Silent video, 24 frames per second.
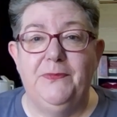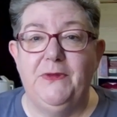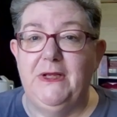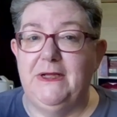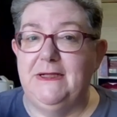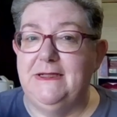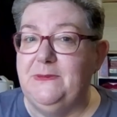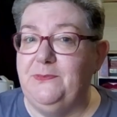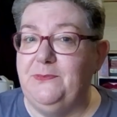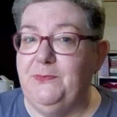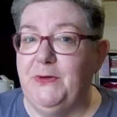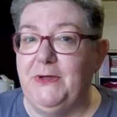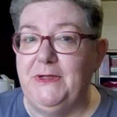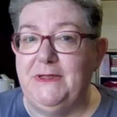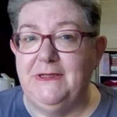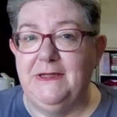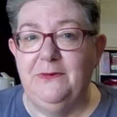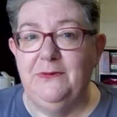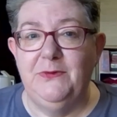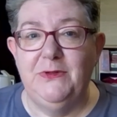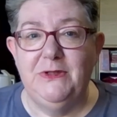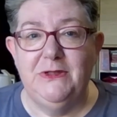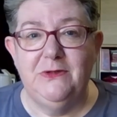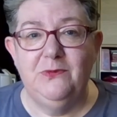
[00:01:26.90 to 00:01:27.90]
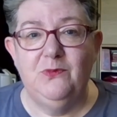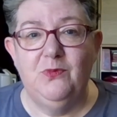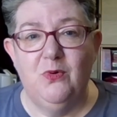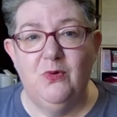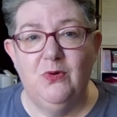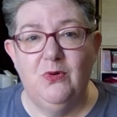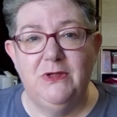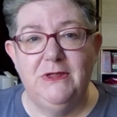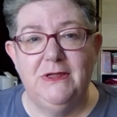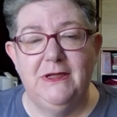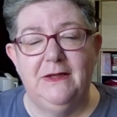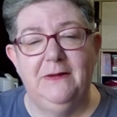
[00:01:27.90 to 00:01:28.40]
spritz it with some
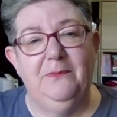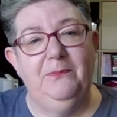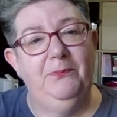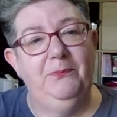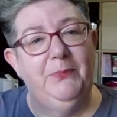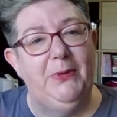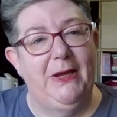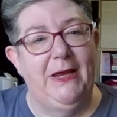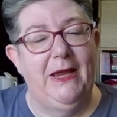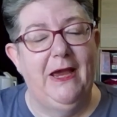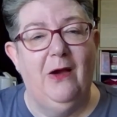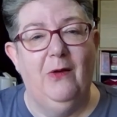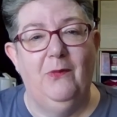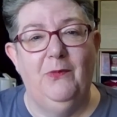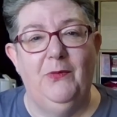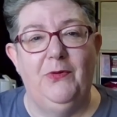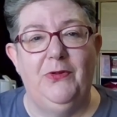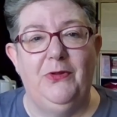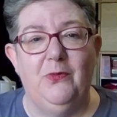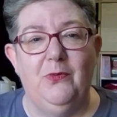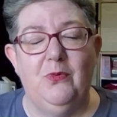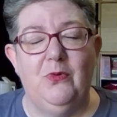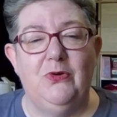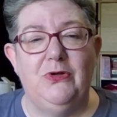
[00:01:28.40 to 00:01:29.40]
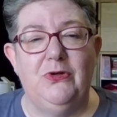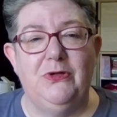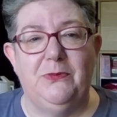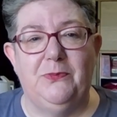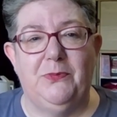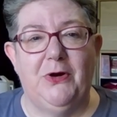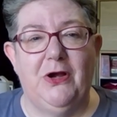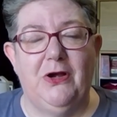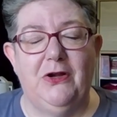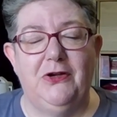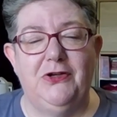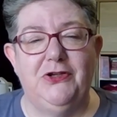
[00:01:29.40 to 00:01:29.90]
water, pick it up with your water
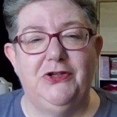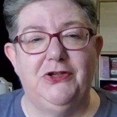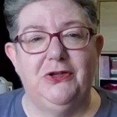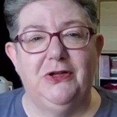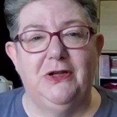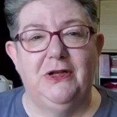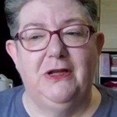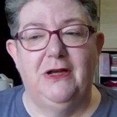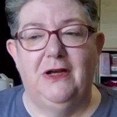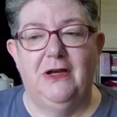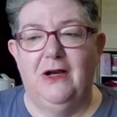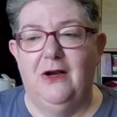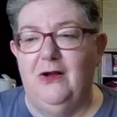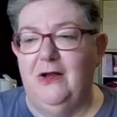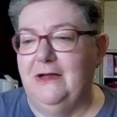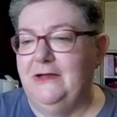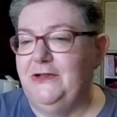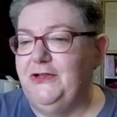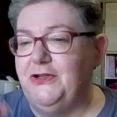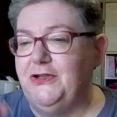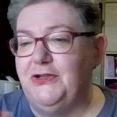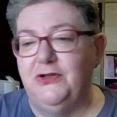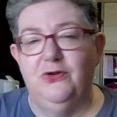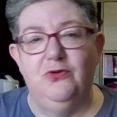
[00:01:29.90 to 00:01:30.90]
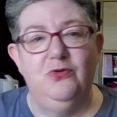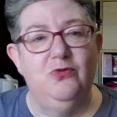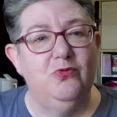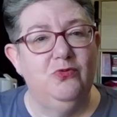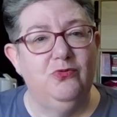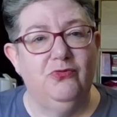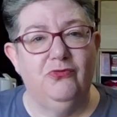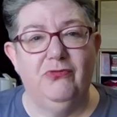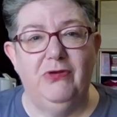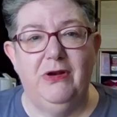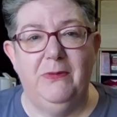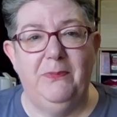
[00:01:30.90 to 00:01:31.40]
brush, just an
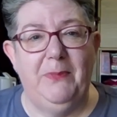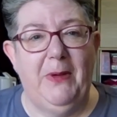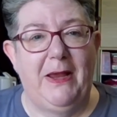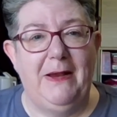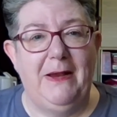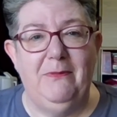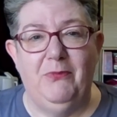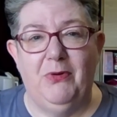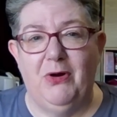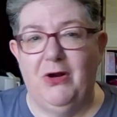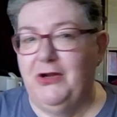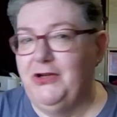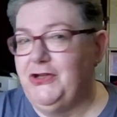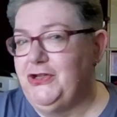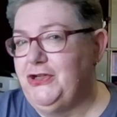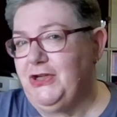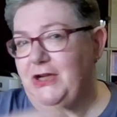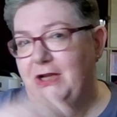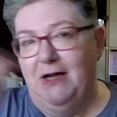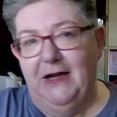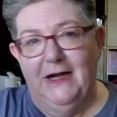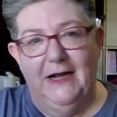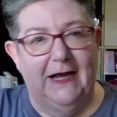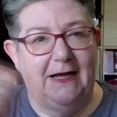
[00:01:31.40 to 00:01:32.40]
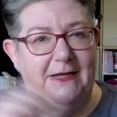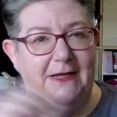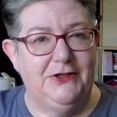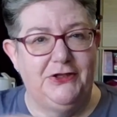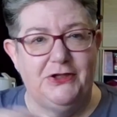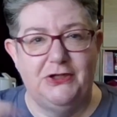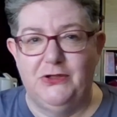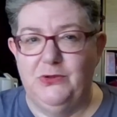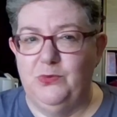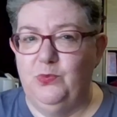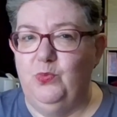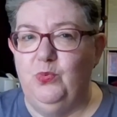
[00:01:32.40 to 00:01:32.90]
ordinary paintbrush, and
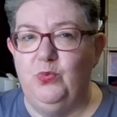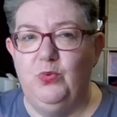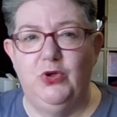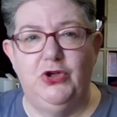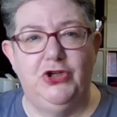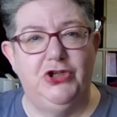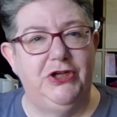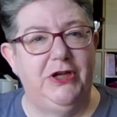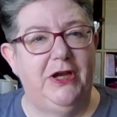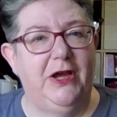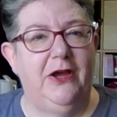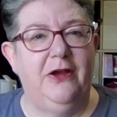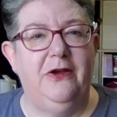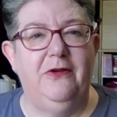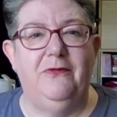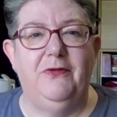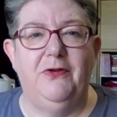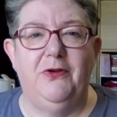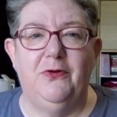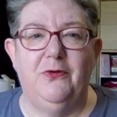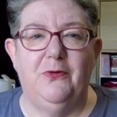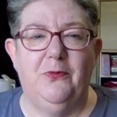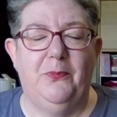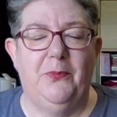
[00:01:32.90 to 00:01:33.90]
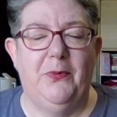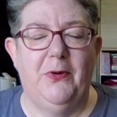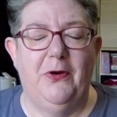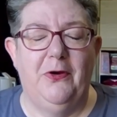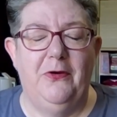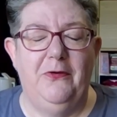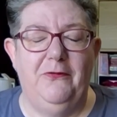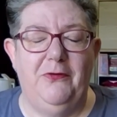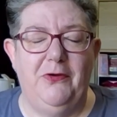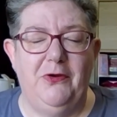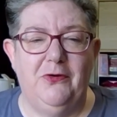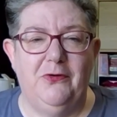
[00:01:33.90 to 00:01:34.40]
just whoosh it over your
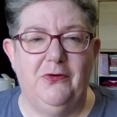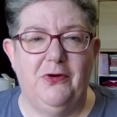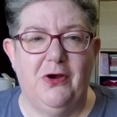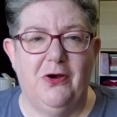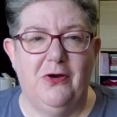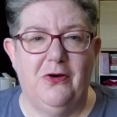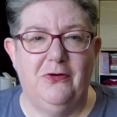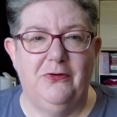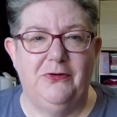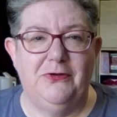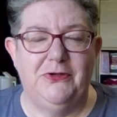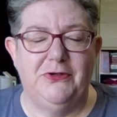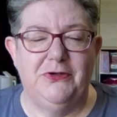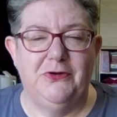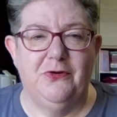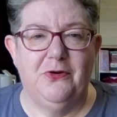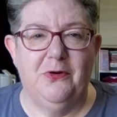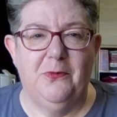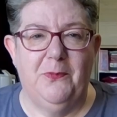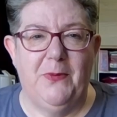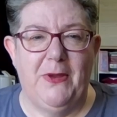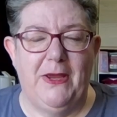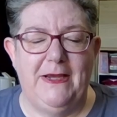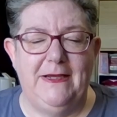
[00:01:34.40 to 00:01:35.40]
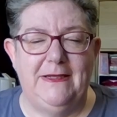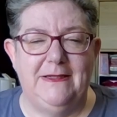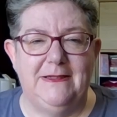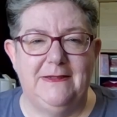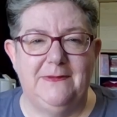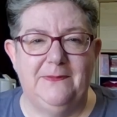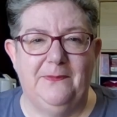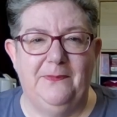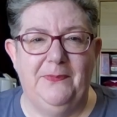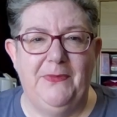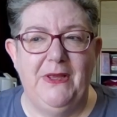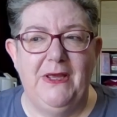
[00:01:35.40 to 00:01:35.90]
cardstock base,
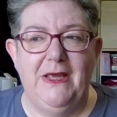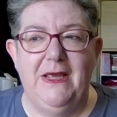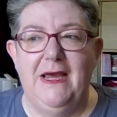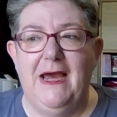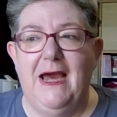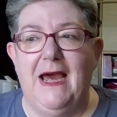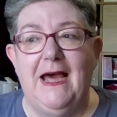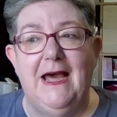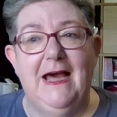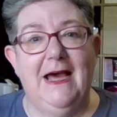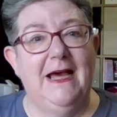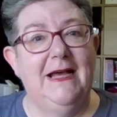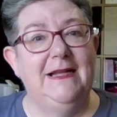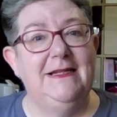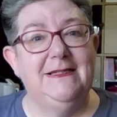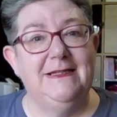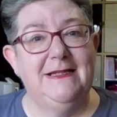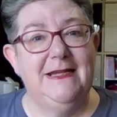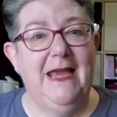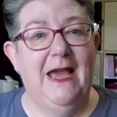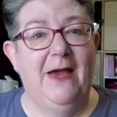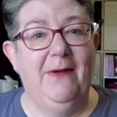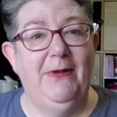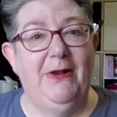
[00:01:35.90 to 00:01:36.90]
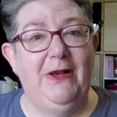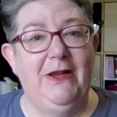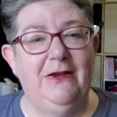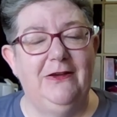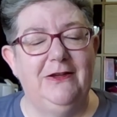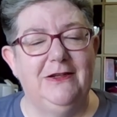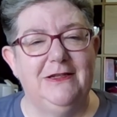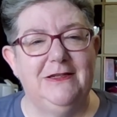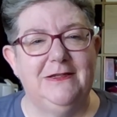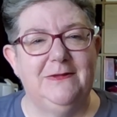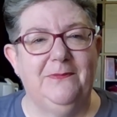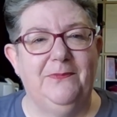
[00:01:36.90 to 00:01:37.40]
and see how it
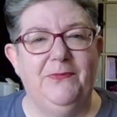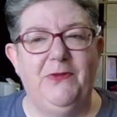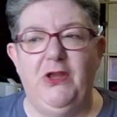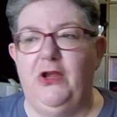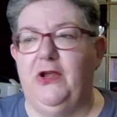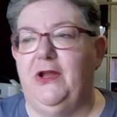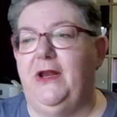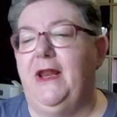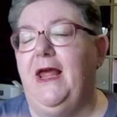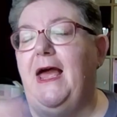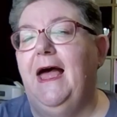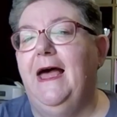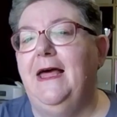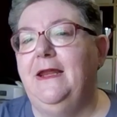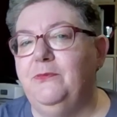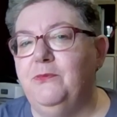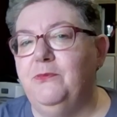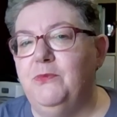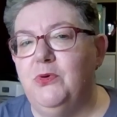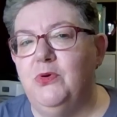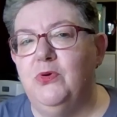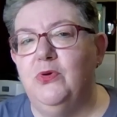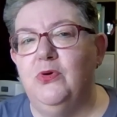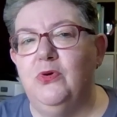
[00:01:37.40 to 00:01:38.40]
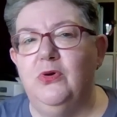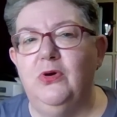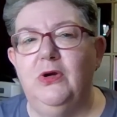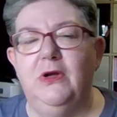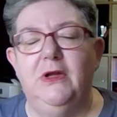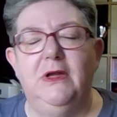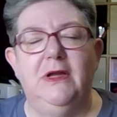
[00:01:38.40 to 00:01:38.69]
looks. You can add more